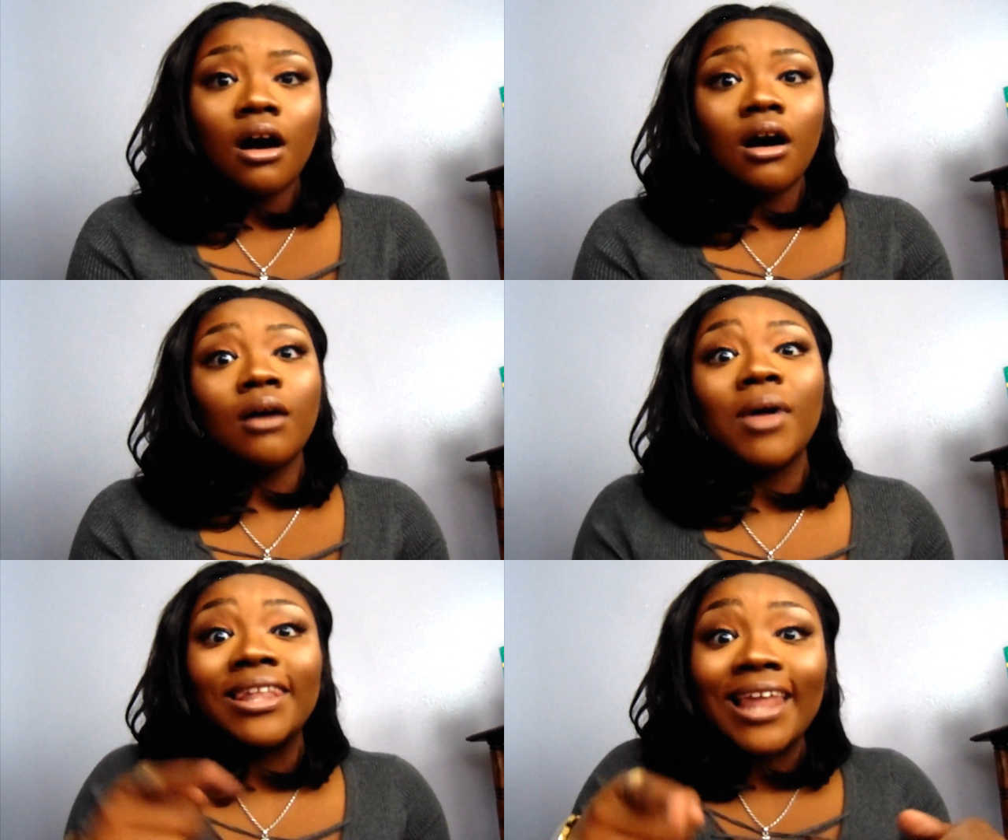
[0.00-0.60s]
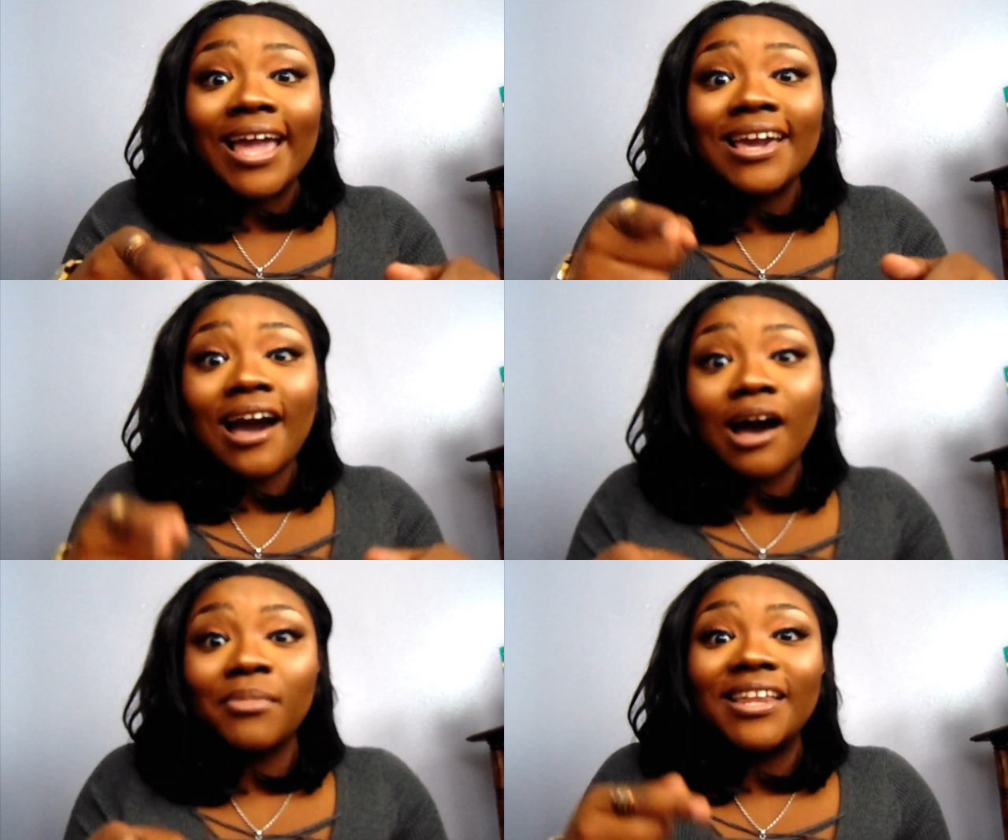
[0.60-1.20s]
um like
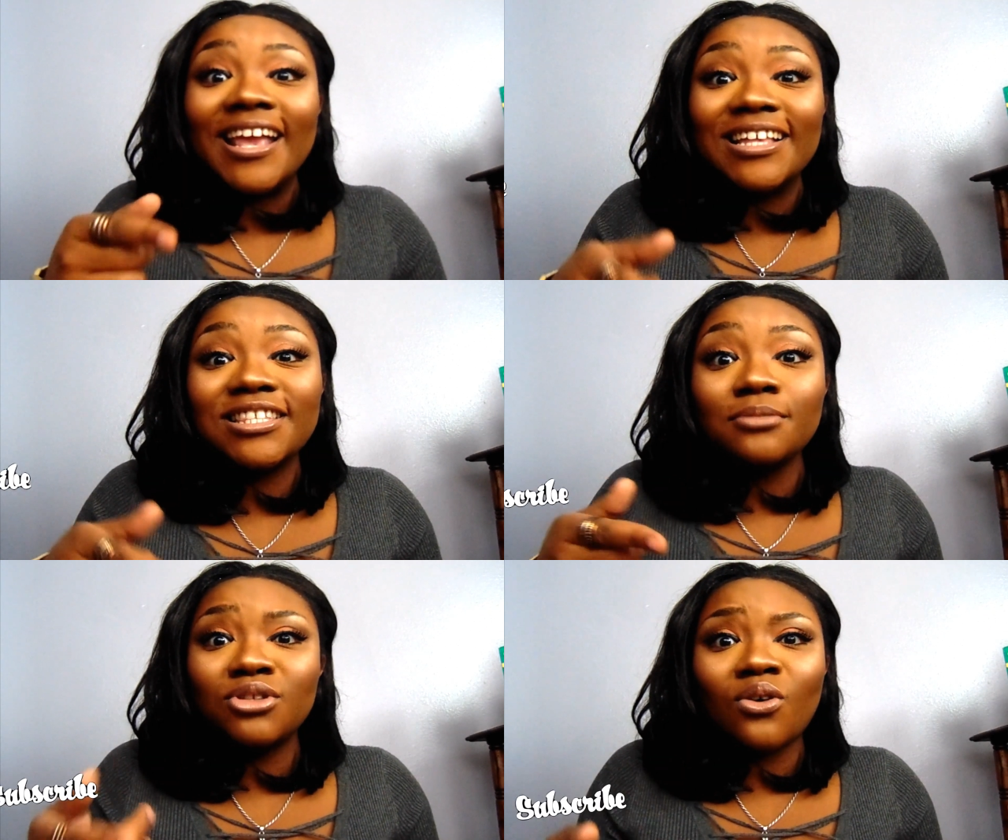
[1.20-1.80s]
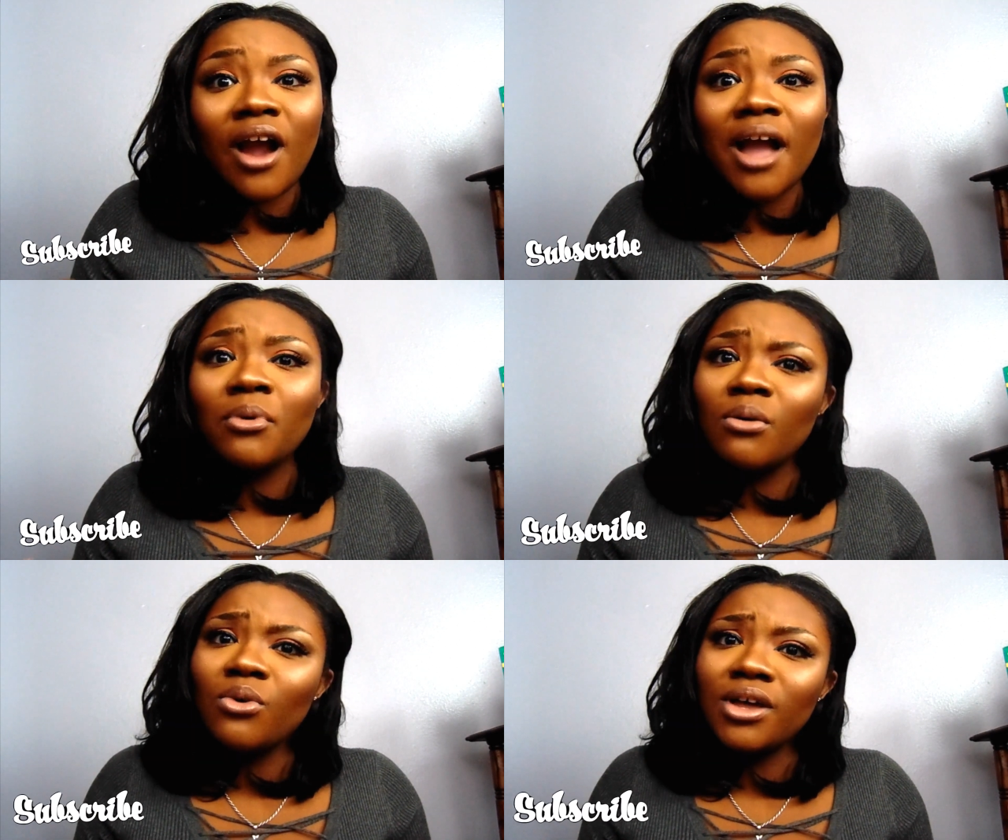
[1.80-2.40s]
comment and
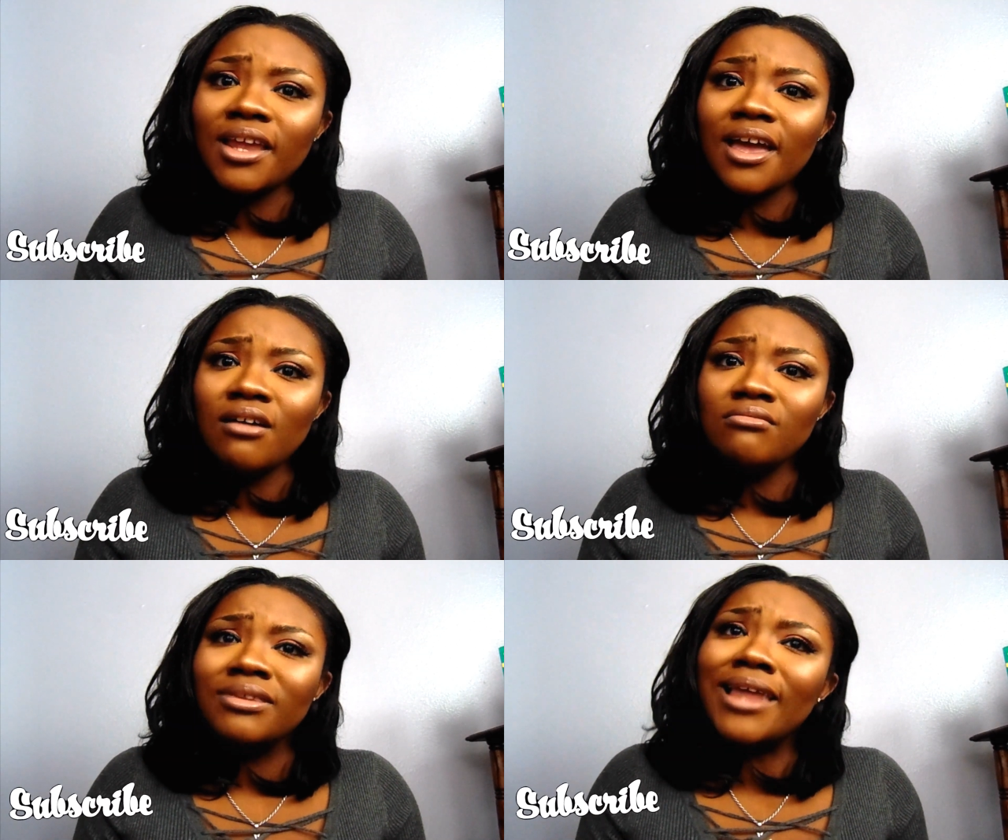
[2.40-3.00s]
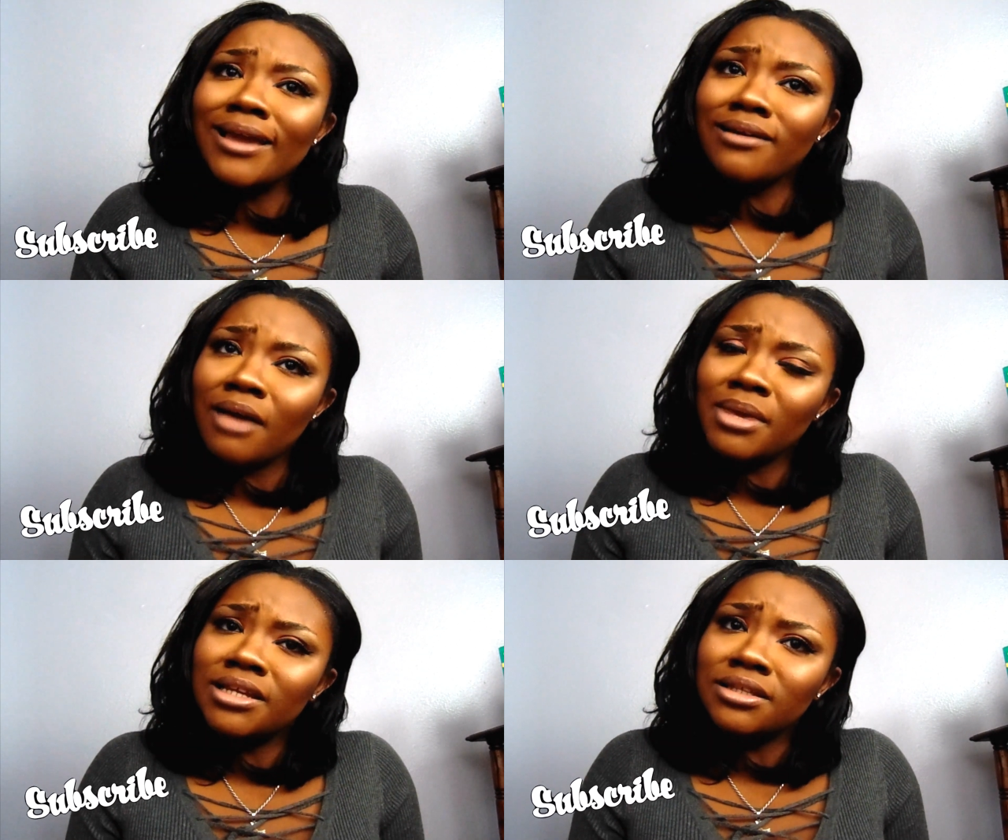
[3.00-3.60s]
subscribe come on now like
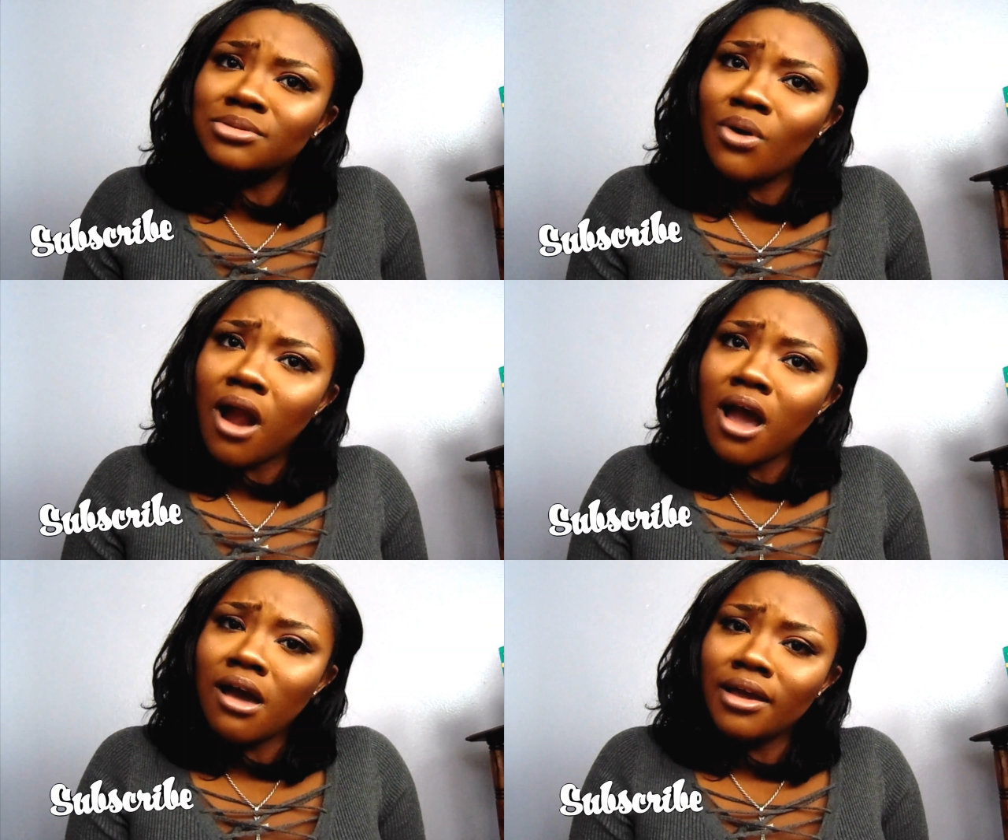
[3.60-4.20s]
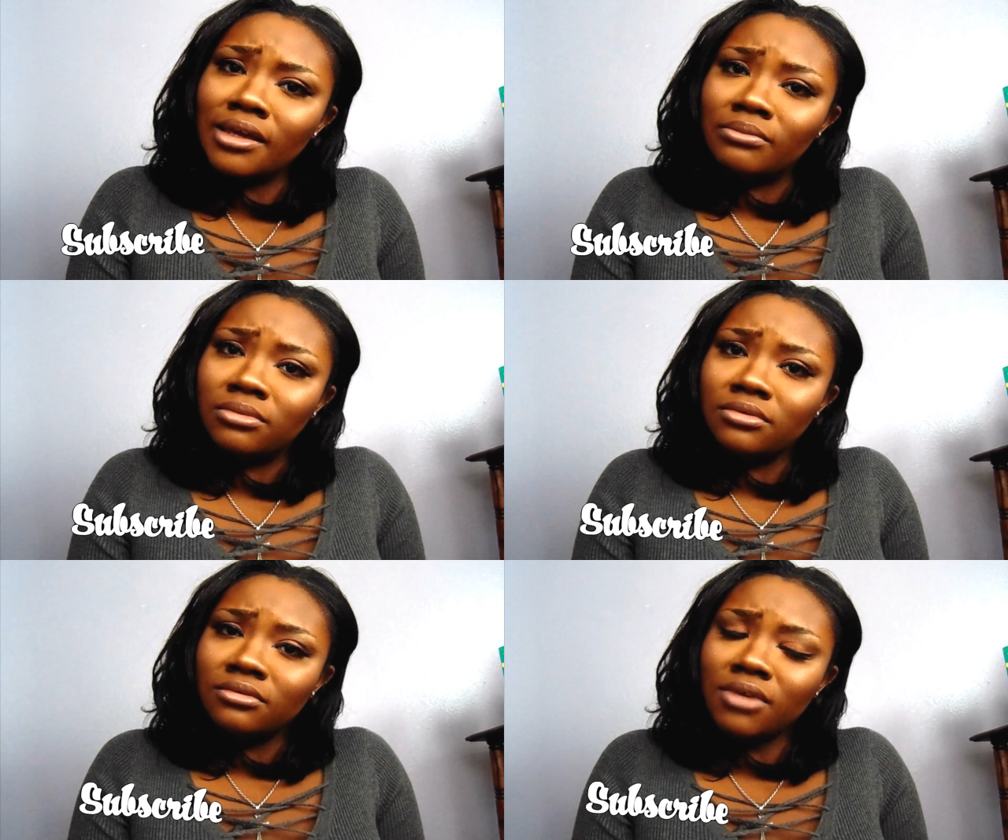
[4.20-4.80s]
comment and subscribe